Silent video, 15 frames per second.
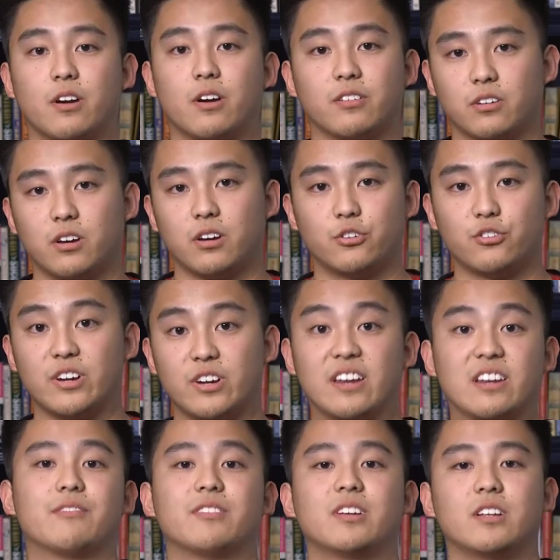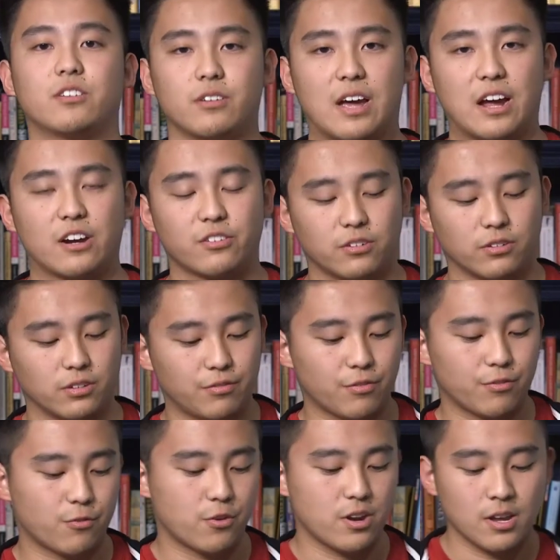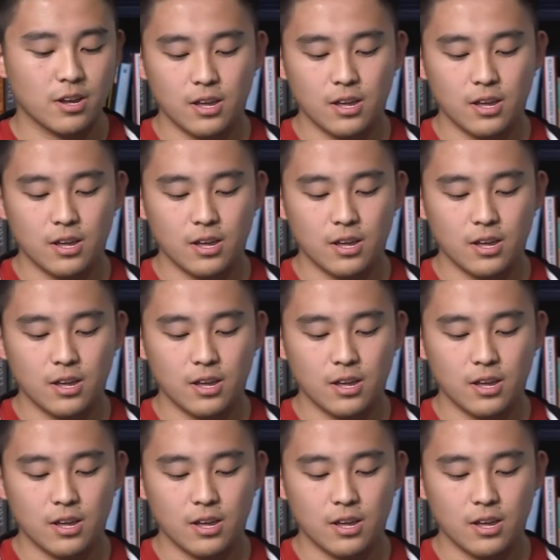across the country and even internationally for free.